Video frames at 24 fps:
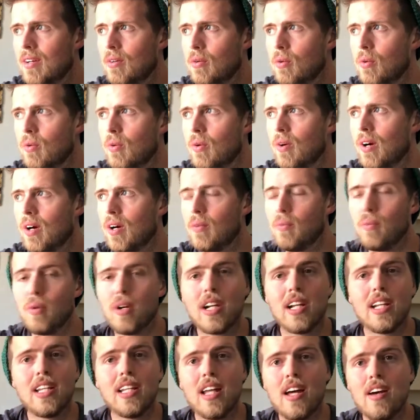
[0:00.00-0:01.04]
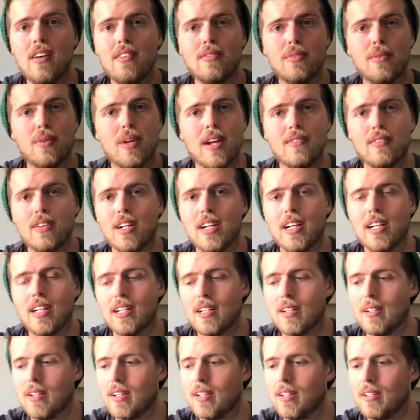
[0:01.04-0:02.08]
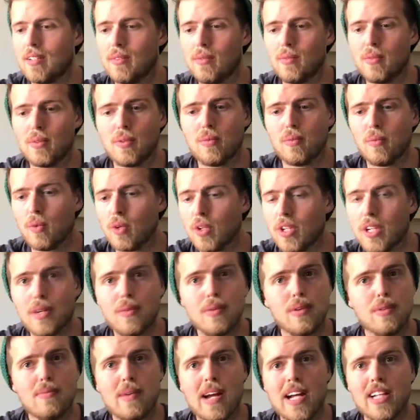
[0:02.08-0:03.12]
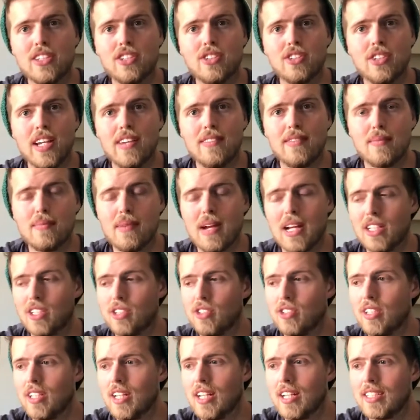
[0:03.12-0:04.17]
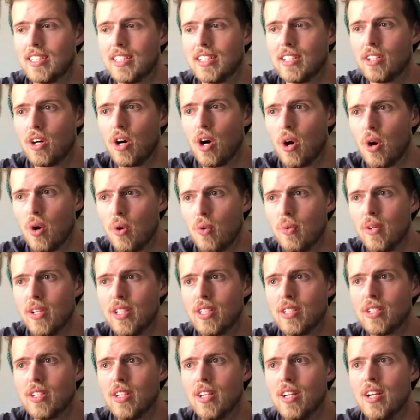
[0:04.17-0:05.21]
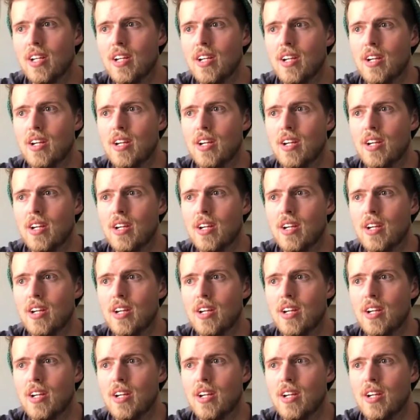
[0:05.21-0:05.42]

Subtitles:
what I love whenever I was working with Pastor Dave and Pastor Eli is there's always